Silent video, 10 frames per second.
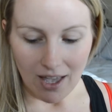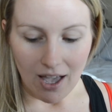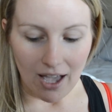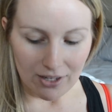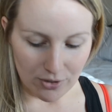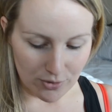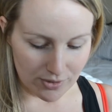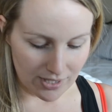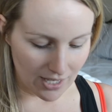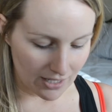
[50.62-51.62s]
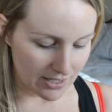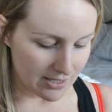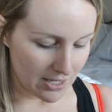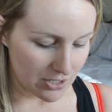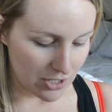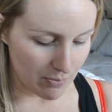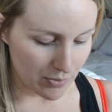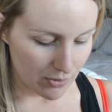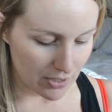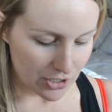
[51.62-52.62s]
I use the Anastasia
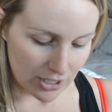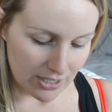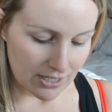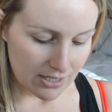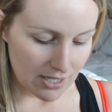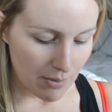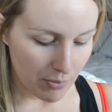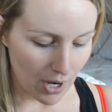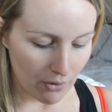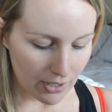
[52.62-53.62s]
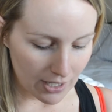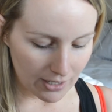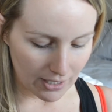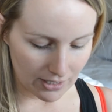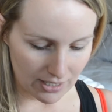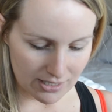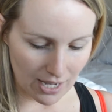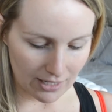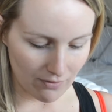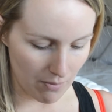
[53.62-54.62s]
Beauty Genius brow kit and it's
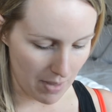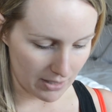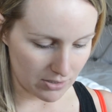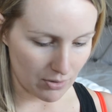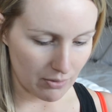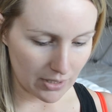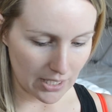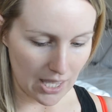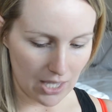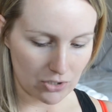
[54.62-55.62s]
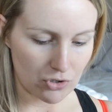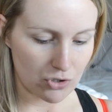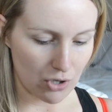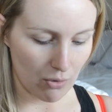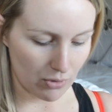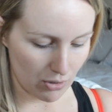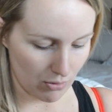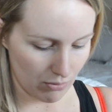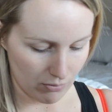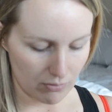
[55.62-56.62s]
kind of a mess, so I really can't show
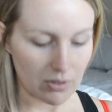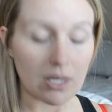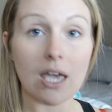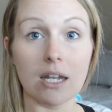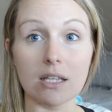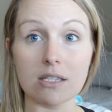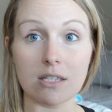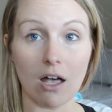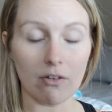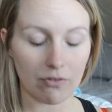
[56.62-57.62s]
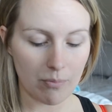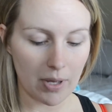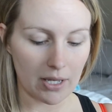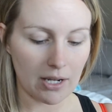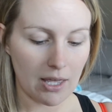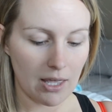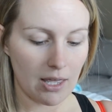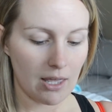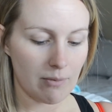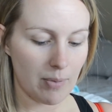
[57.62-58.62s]
you the kit itself, but
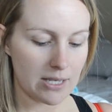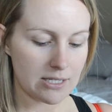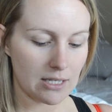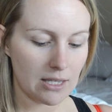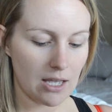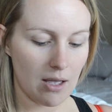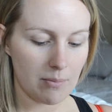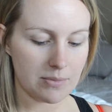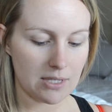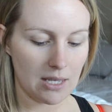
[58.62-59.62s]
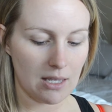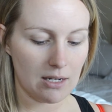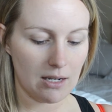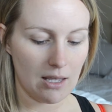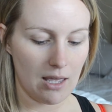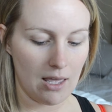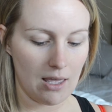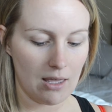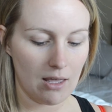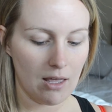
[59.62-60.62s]
it basically comes in
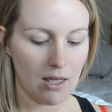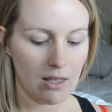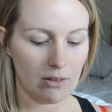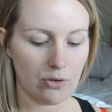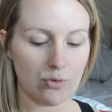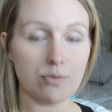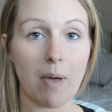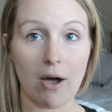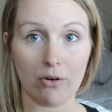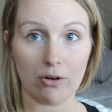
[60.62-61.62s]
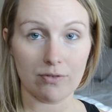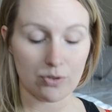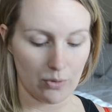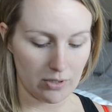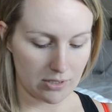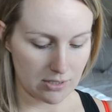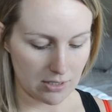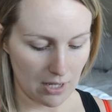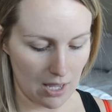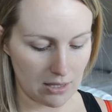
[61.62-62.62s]
a loose powder of sorts
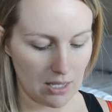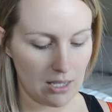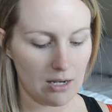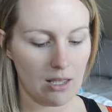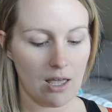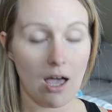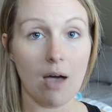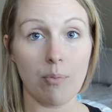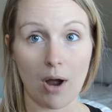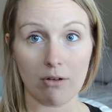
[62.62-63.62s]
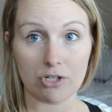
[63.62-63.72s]
and then a brow